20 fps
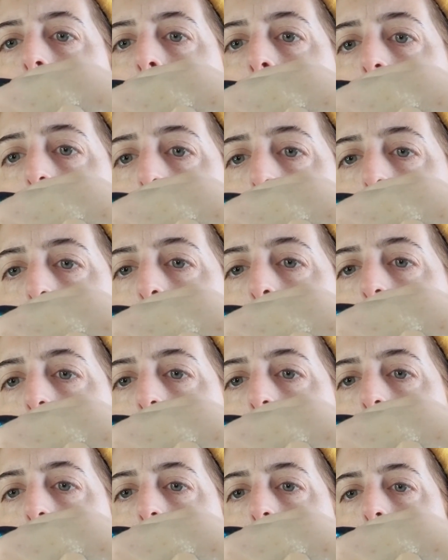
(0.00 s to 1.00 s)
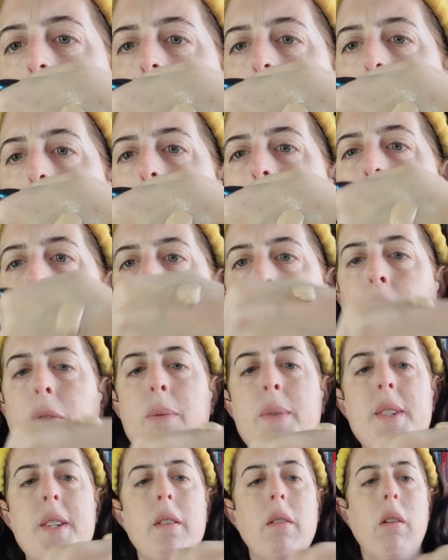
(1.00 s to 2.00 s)
Oh, quite runny, but I have
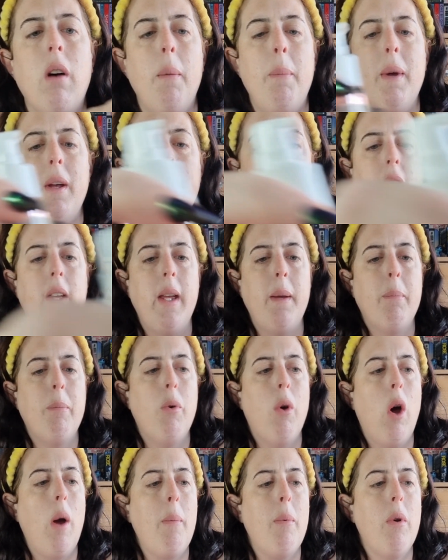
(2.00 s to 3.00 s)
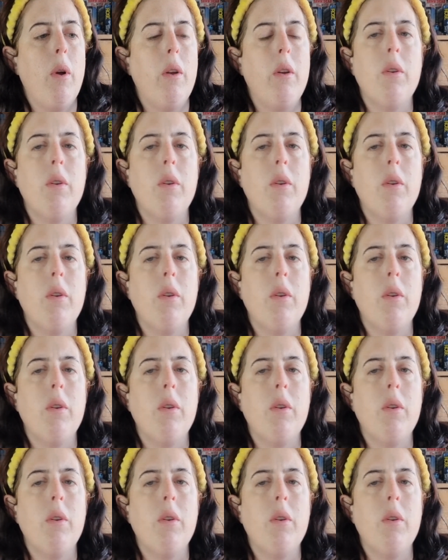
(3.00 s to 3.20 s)
still got a bit of the primer